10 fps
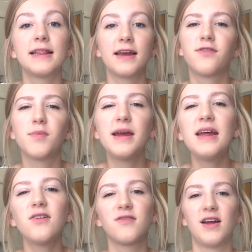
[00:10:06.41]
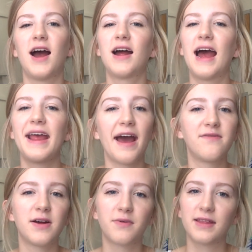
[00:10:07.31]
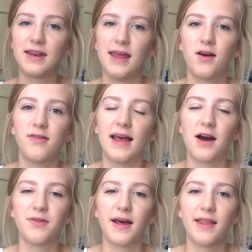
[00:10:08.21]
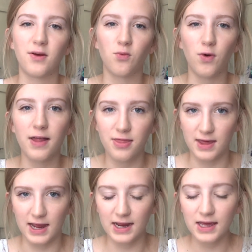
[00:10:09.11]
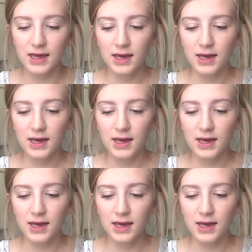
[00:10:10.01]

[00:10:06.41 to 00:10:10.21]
Like for me, I have not really nailed down that like one thing,